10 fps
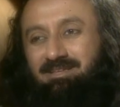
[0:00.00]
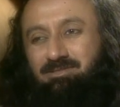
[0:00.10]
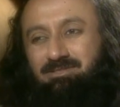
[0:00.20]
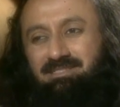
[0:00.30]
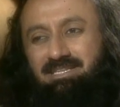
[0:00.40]

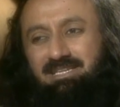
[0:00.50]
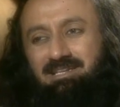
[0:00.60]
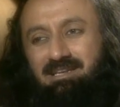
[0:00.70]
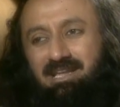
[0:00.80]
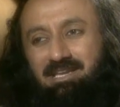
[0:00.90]
So
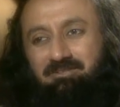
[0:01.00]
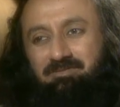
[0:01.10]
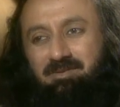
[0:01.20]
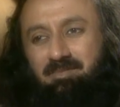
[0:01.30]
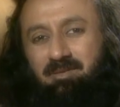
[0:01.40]
seeing life
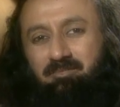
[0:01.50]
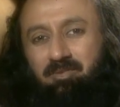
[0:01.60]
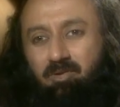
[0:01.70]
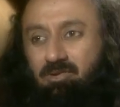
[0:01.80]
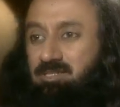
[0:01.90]
from a
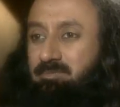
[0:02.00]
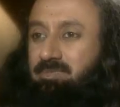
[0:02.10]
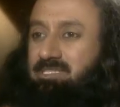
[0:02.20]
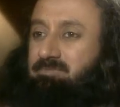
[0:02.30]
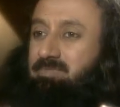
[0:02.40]
broader
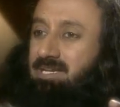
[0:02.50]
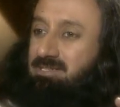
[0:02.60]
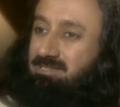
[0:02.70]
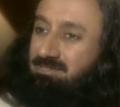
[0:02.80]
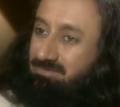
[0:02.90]

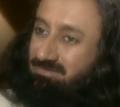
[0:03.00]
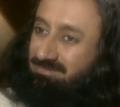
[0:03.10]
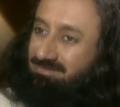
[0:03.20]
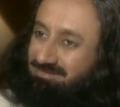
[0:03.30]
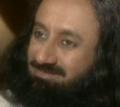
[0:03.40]
perspective,
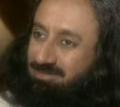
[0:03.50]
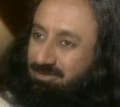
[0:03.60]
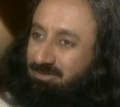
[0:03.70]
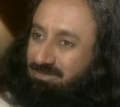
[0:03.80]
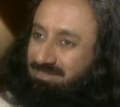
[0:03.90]
you
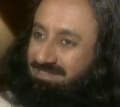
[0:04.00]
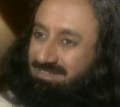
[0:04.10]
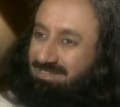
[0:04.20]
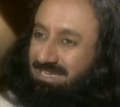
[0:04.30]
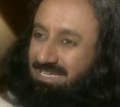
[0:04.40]
know,
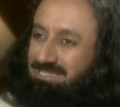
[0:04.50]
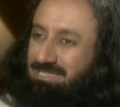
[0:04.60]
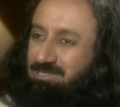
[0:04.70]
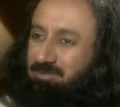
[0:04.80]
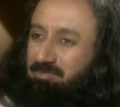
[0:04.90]

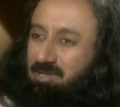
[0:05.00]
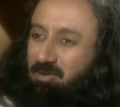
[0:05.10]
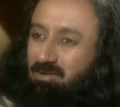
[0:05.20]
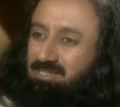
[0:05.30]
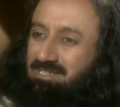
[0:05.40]
sense of
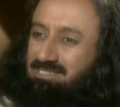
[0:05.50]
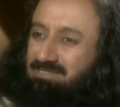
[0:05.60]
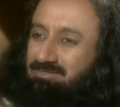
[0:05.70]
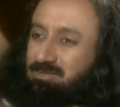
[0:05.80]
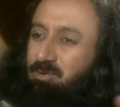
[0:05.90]
belongingness
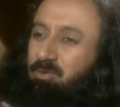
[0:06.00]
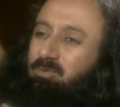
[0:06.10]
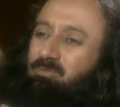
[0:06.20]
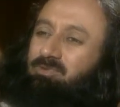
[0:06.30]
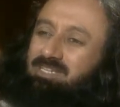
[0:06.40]
to the
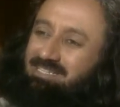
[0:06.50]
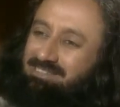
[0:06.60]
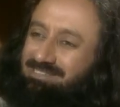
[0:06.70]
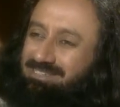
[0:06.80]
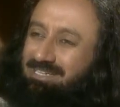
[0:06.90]
whole world,
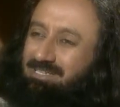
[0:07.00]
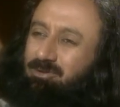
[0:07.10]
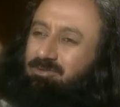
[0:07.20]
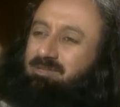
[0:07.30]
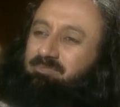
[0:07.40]

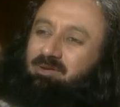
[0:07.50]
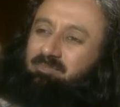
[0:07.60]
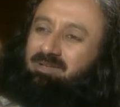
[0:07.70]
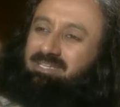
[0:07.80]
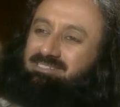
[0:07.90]
to all the
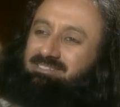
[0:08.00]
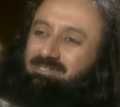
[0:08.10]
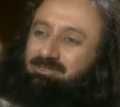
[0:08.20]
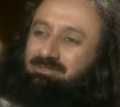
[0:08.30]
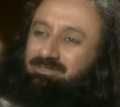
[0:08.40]
population
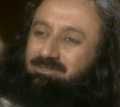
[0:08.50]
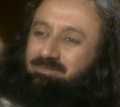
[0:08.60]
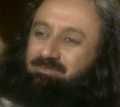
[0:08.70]
around you.